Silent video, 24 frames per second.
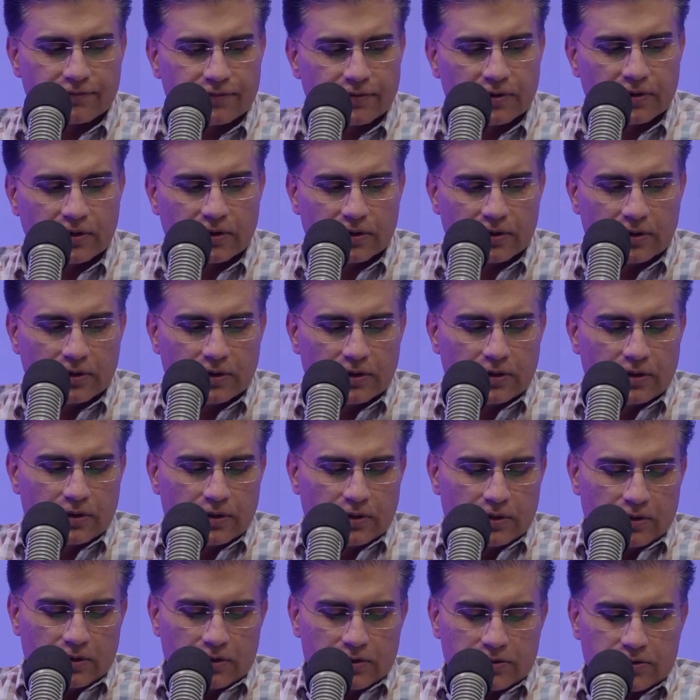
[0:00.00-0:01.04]
That's right.
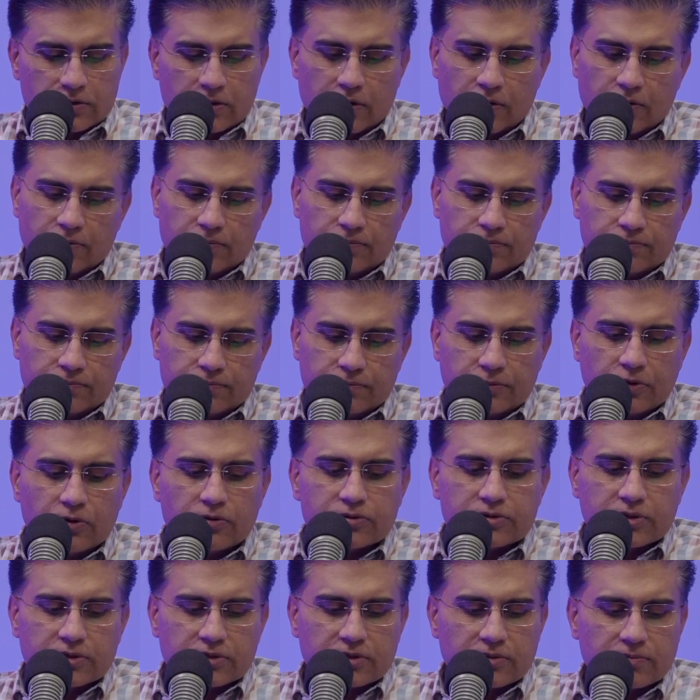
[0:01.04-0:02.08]
So
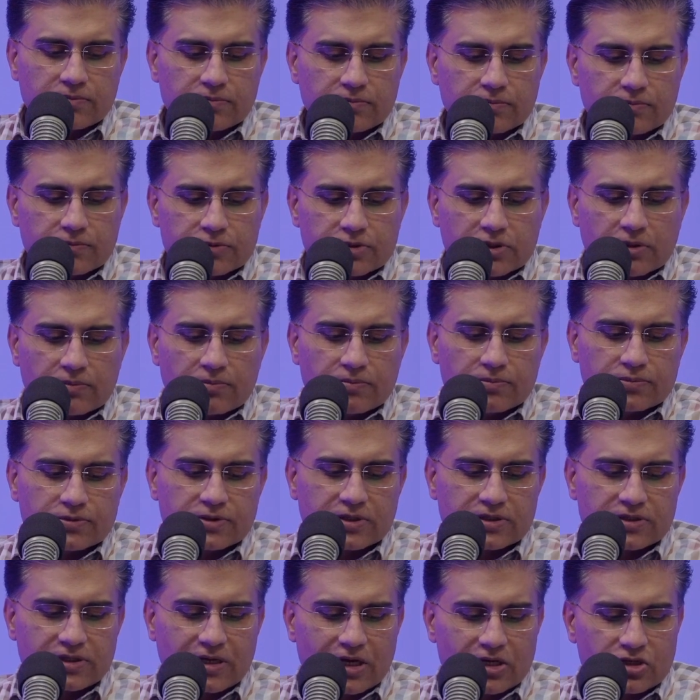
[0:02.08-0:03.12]
those are some some
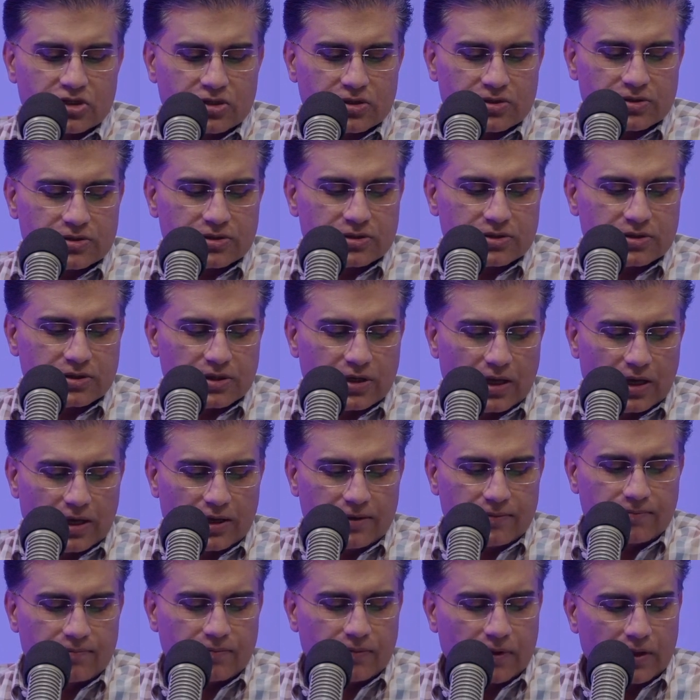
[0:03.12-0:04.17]
suggestions
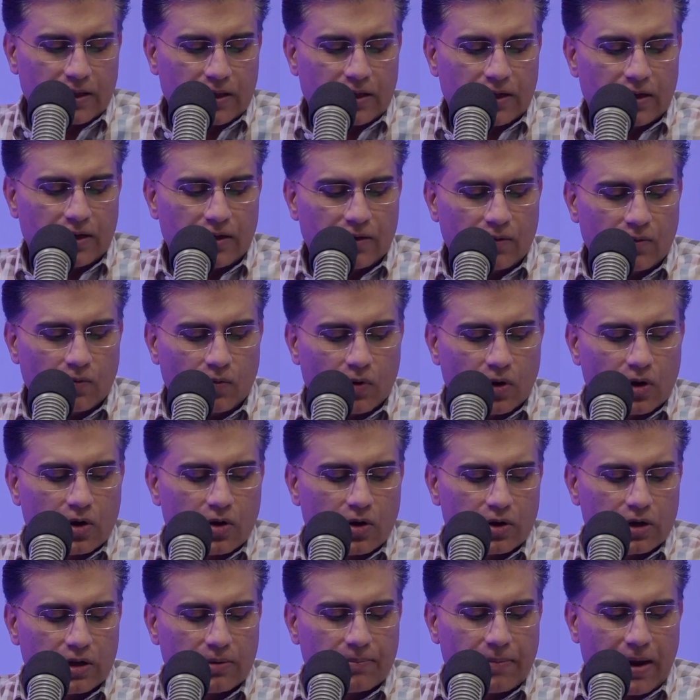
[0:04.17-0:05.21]
today. Uh, work
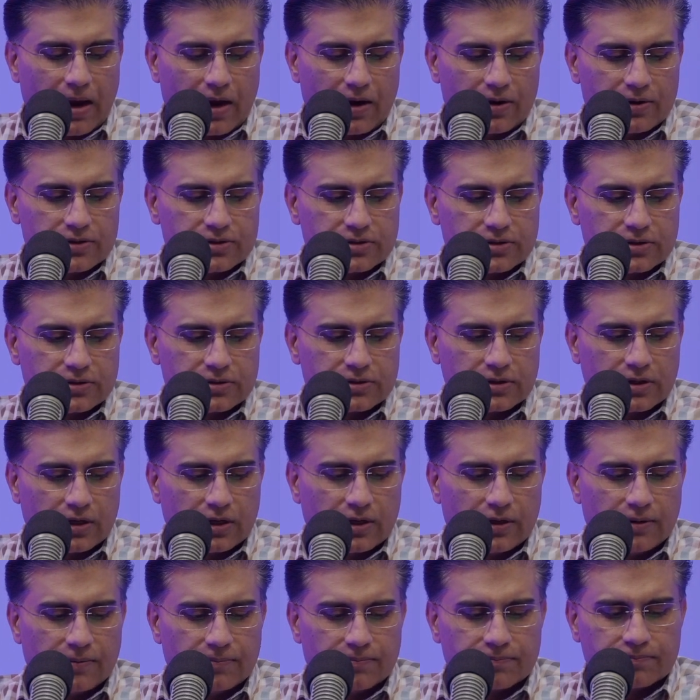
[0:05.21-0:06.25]
on your marriage.
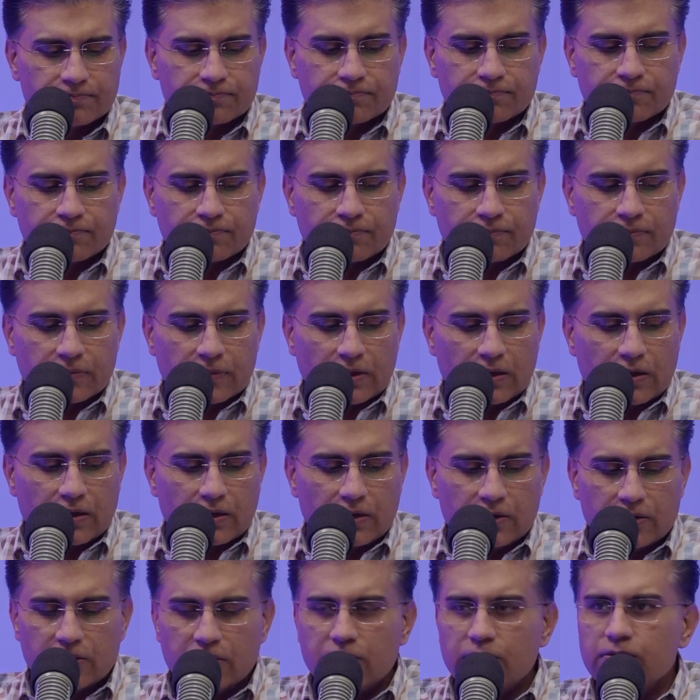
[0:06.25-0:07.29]
Um,
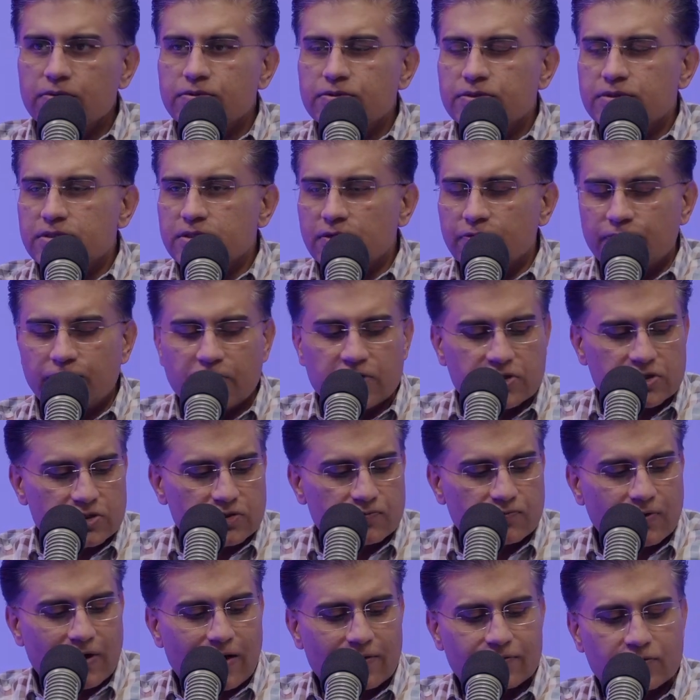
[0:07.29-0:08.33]
use Ephesians
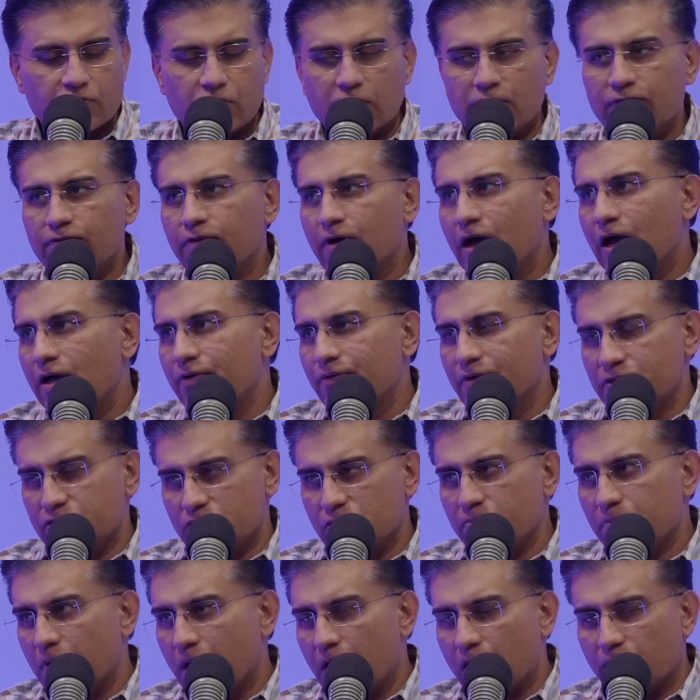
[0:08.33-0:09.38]
five twenty five as
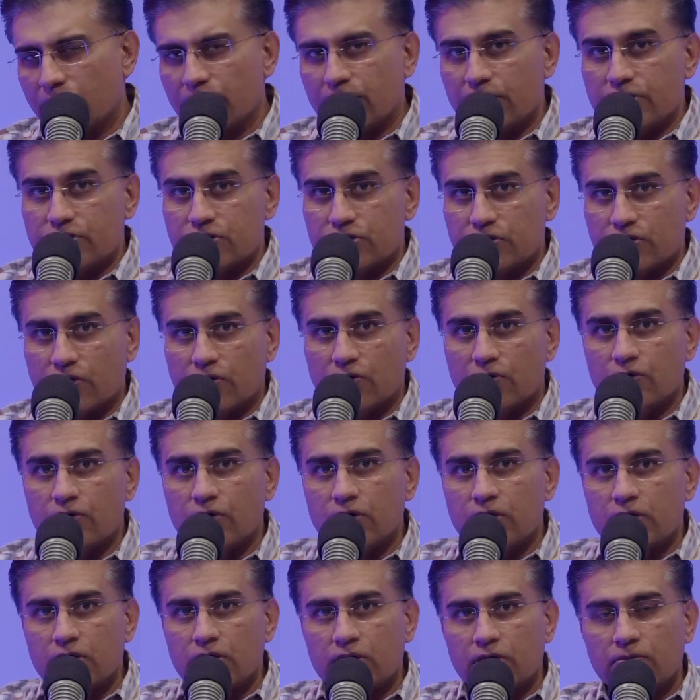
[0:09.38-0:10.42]
your model. As you know,
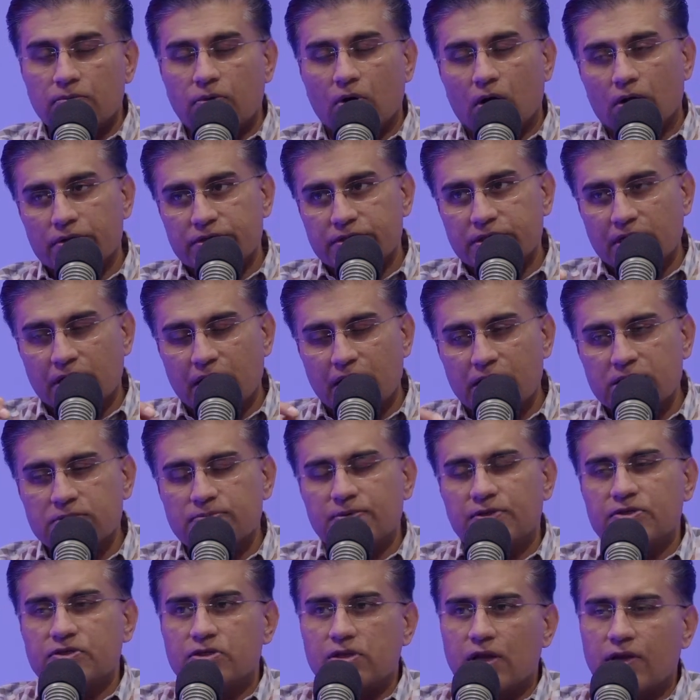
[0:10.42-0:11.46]
Paul said,
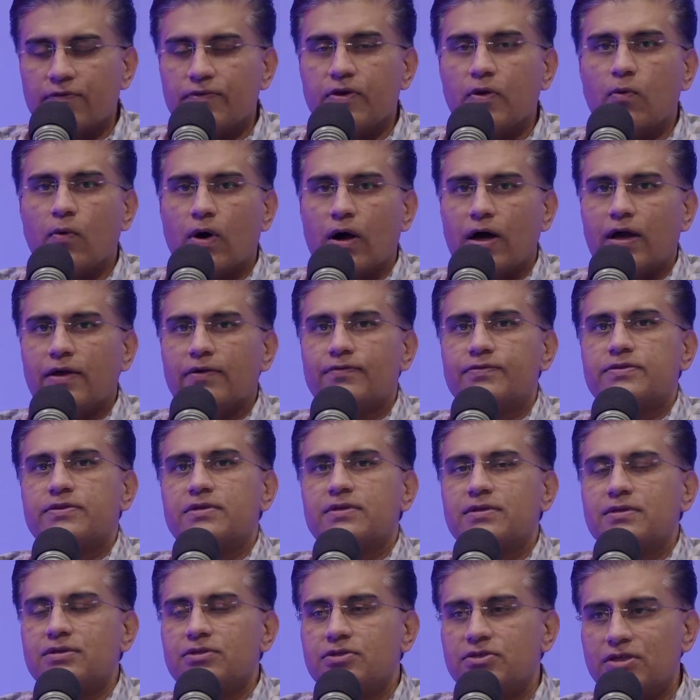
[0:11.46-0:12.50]
"Husbands, love your wives,
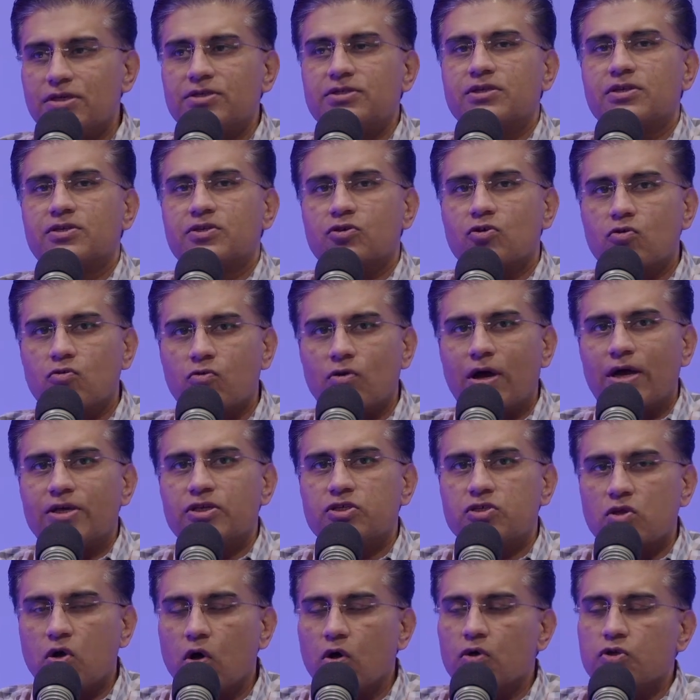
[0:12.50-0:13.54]
mm-hmm. just as
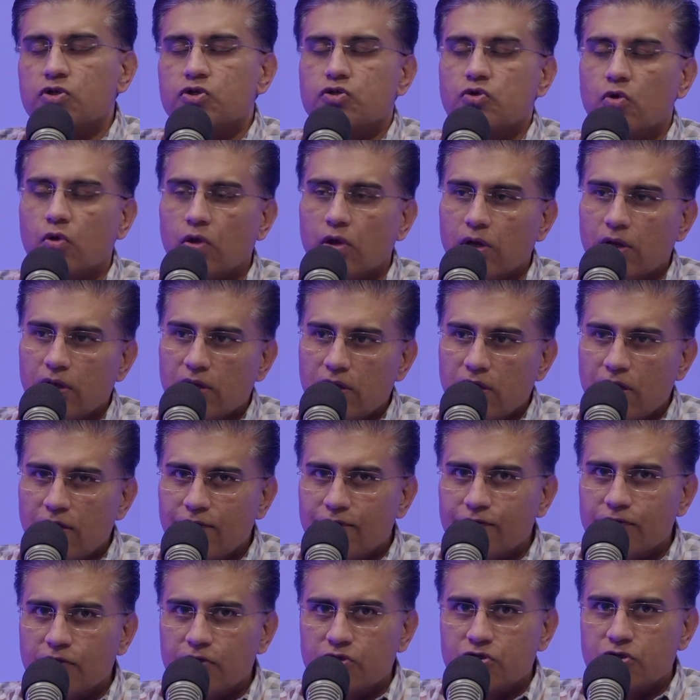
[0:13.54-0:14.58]
Christ also
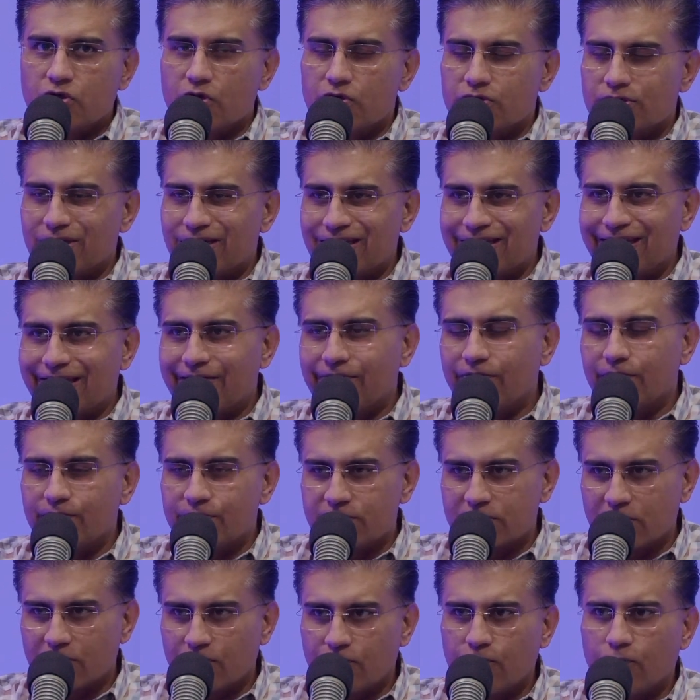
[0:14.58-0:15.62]
loved the church and gave
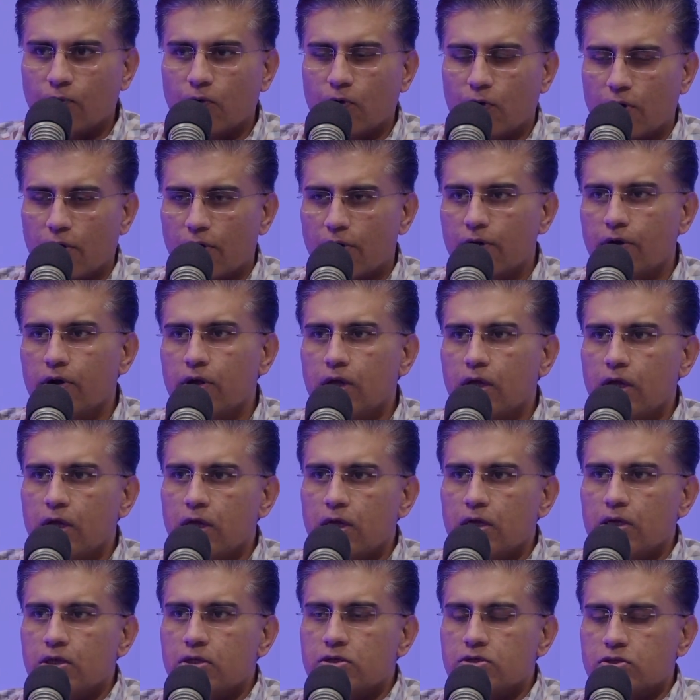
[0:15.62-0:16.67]
Himself for her." That's right.
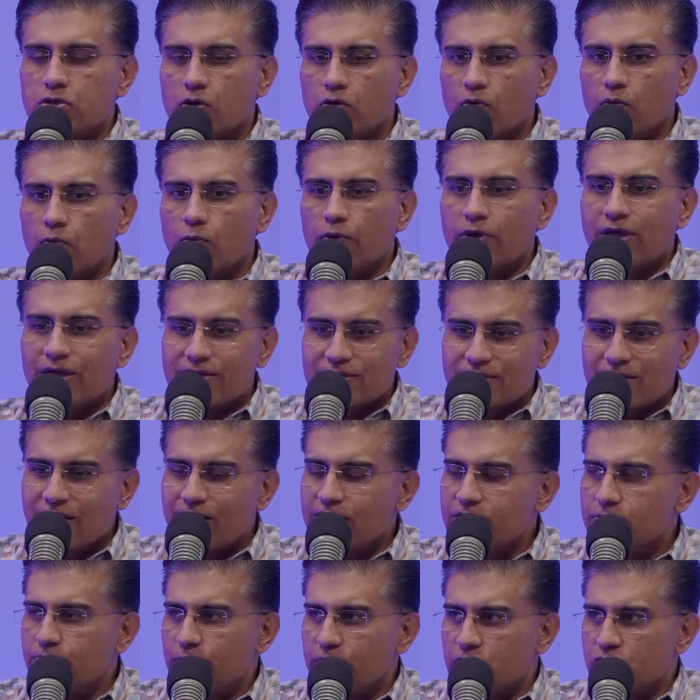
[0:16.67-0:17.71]
Mm-hmm. So we as
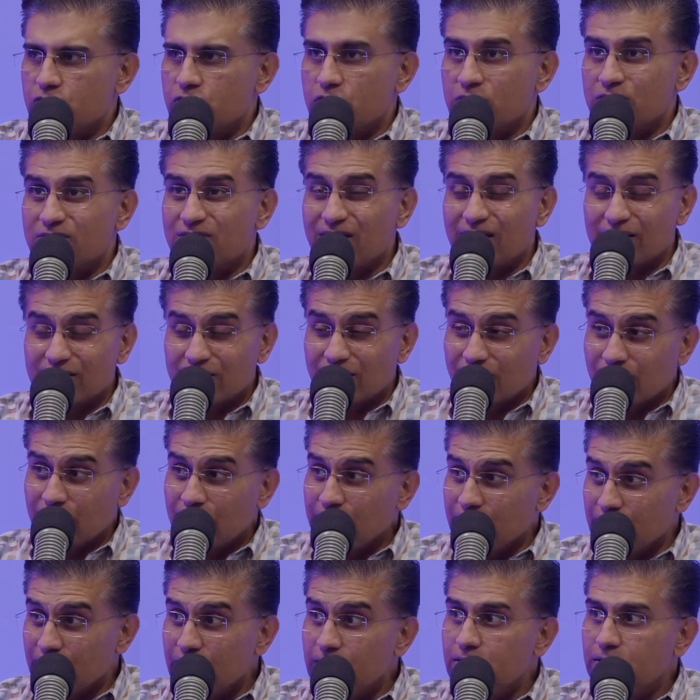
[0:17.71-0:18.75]
husbands should take the
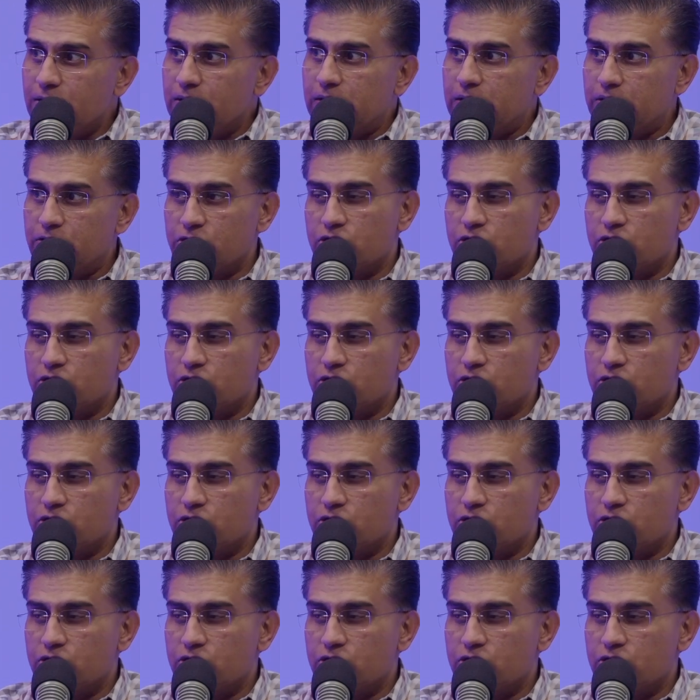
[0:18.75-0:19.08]
lead in